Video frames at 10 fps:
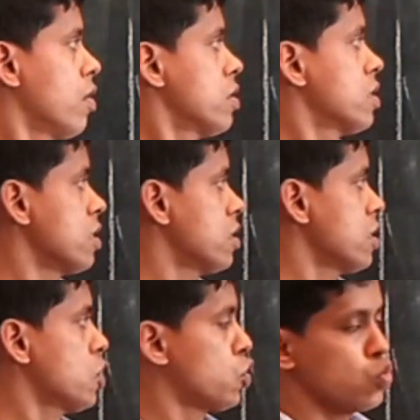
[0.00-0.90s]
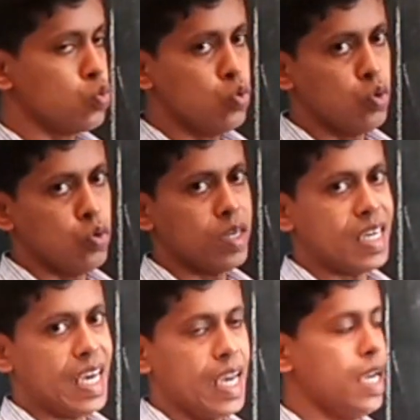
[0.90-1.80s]
See, this is
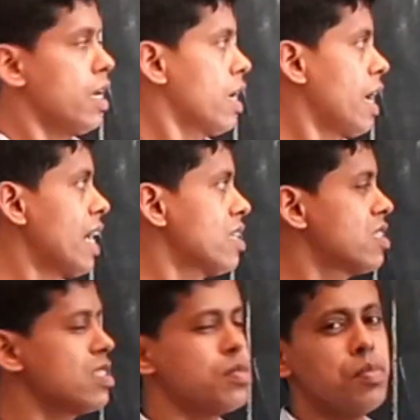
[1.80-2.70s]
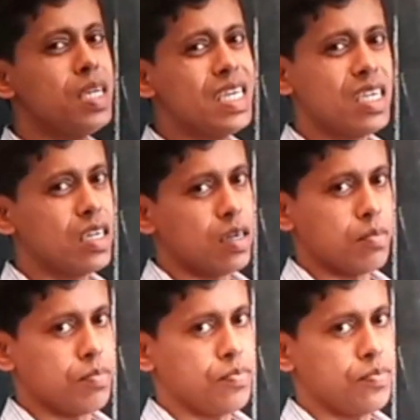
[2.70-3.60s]
2a and this is b
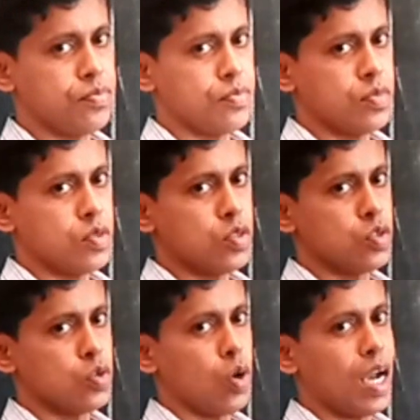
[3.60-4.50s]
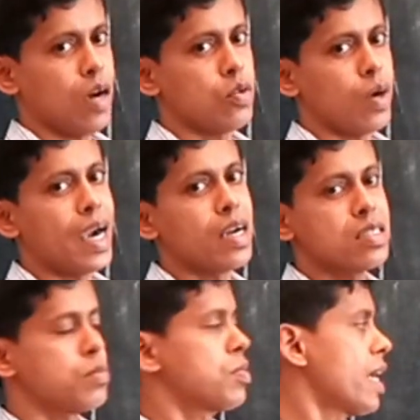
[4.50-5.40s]
term. So, I have to add
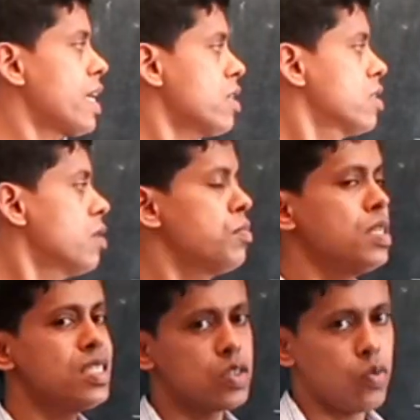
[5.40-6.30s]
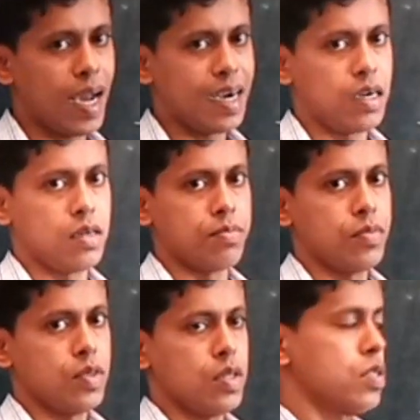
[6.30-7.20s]
and subtract the b square term.
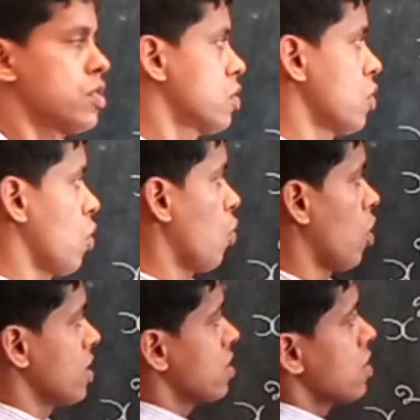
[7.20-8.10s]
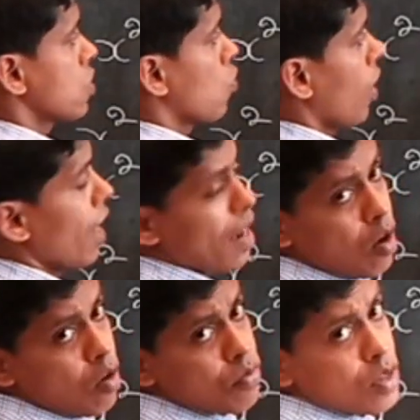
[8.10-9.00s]
So, what is the square
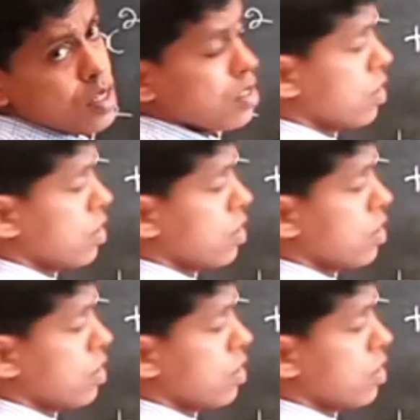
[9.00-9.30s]
of this?